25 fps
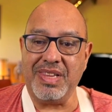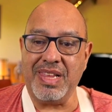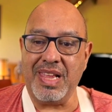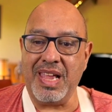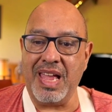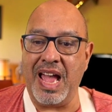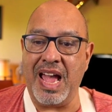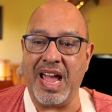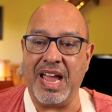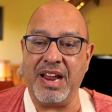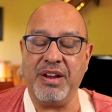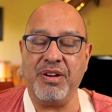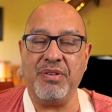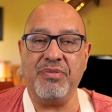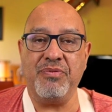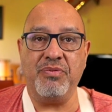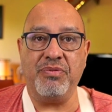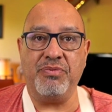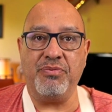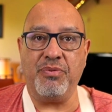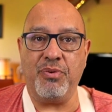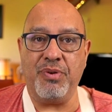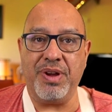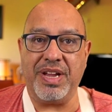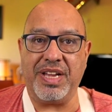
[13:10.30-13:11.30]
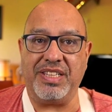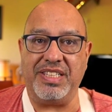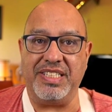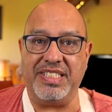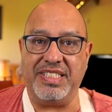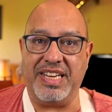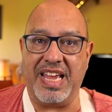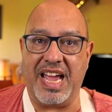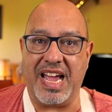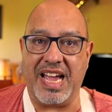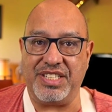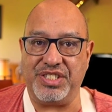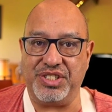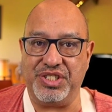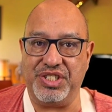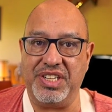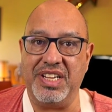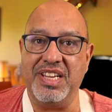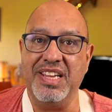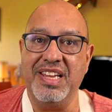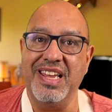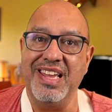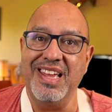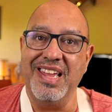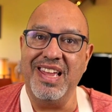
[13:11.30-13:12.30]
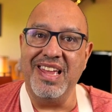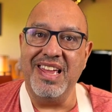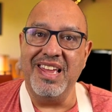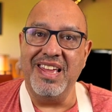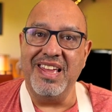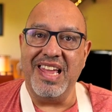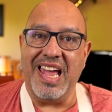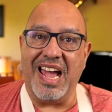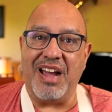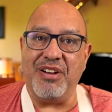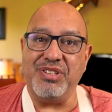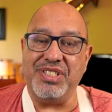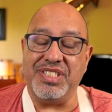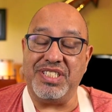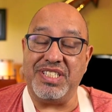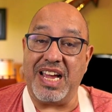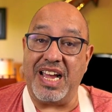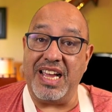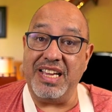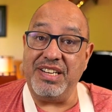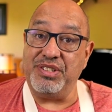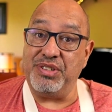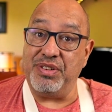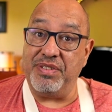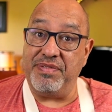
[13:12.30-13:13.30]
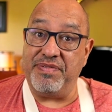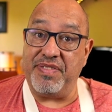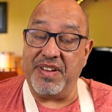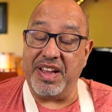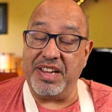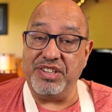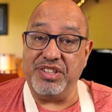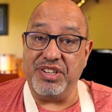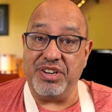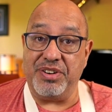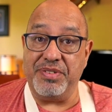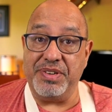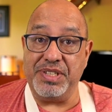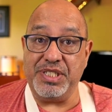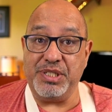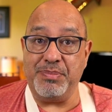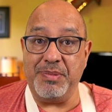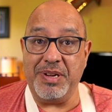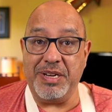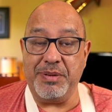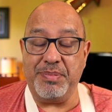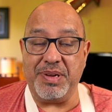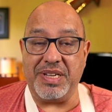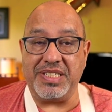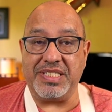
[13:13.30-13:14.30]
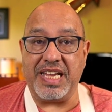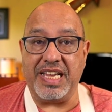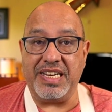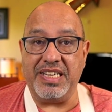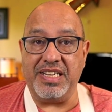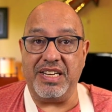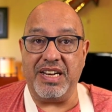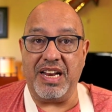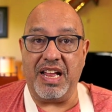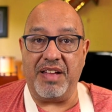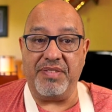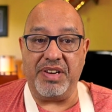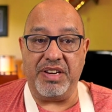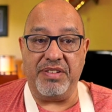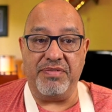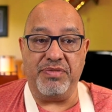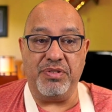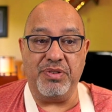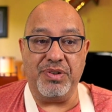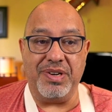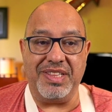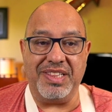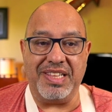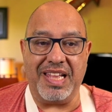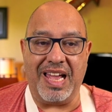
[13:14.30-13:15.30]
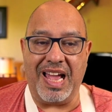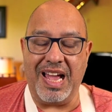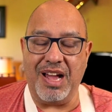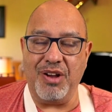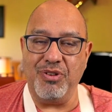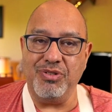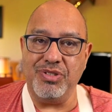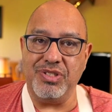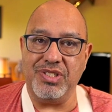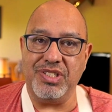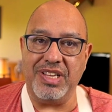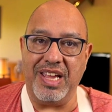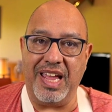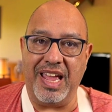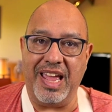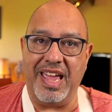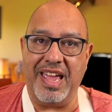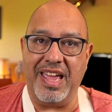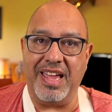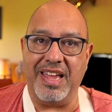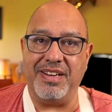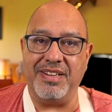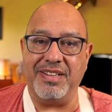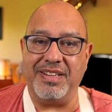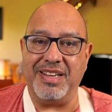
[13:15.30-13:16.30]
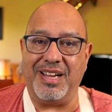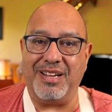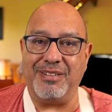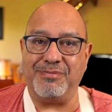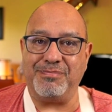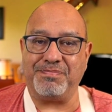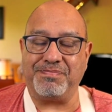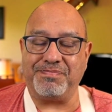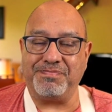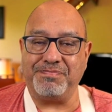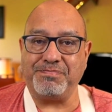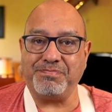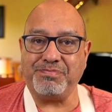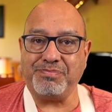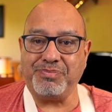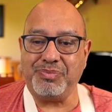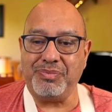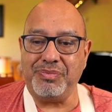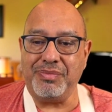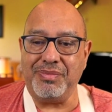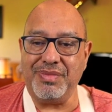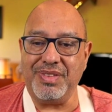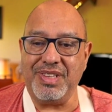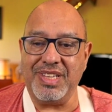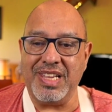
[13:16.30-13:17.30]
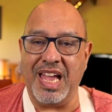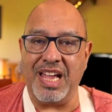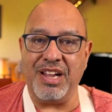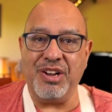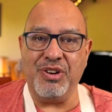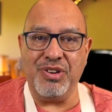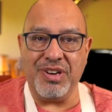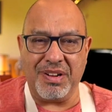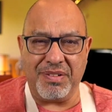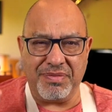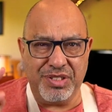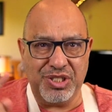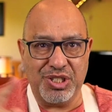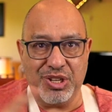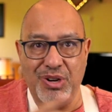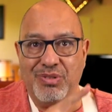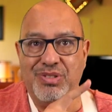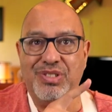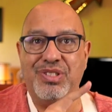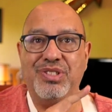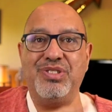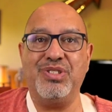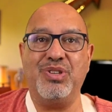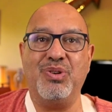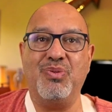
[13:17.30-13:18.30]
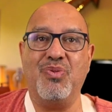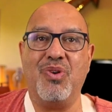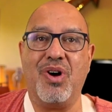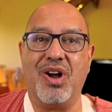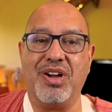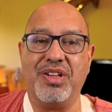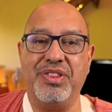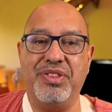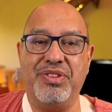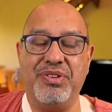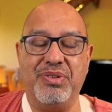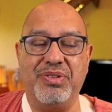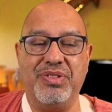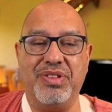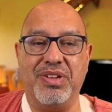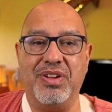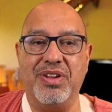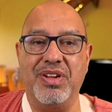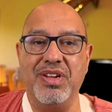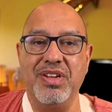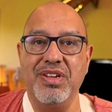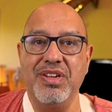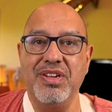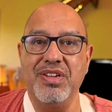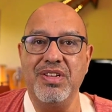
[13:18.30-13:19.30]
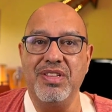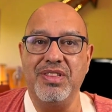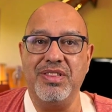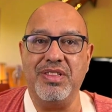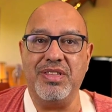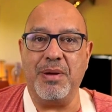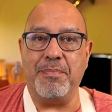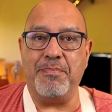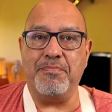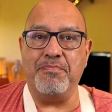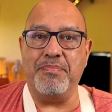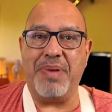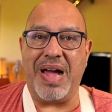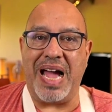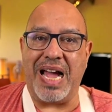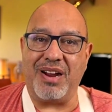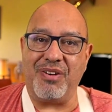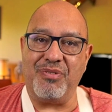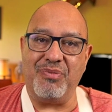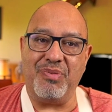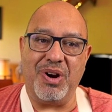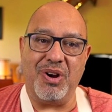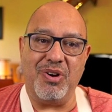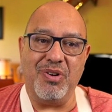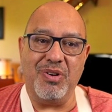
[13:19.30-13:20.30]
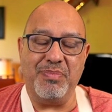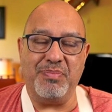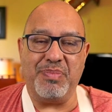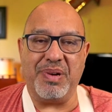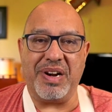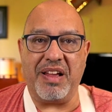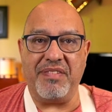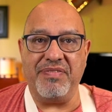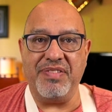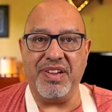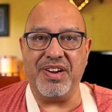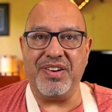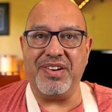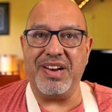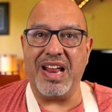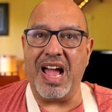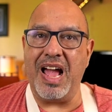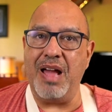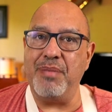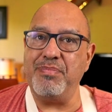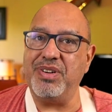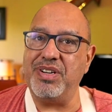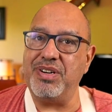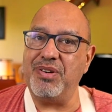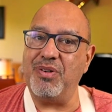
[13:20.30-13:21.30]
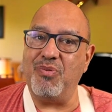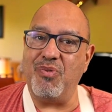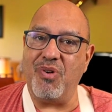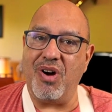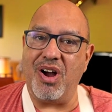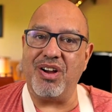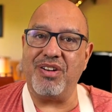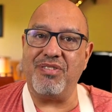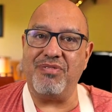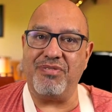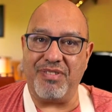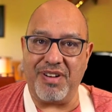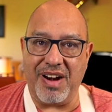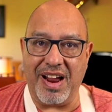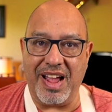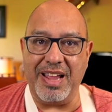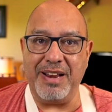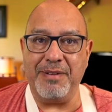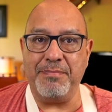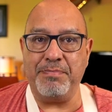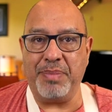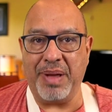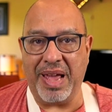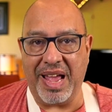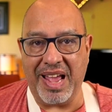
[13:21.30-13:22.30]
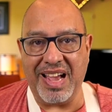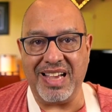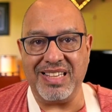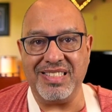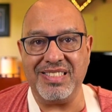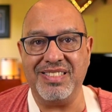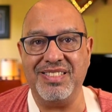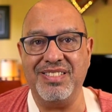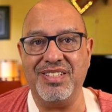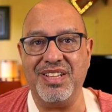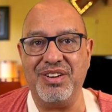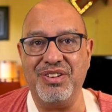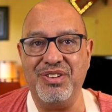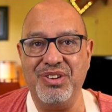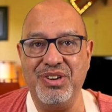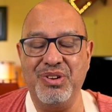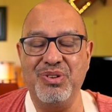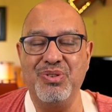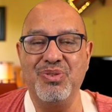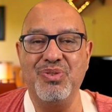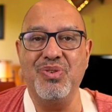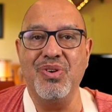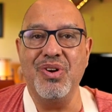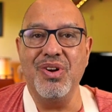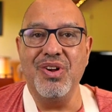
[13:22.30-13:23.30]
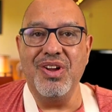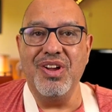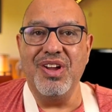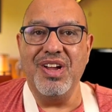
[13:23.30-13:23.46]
I quickly dashed outside to find nourishment because I didn't have any food in the house, and I could have chosen to walk through the back road, but I figured I'm going to walk right past the new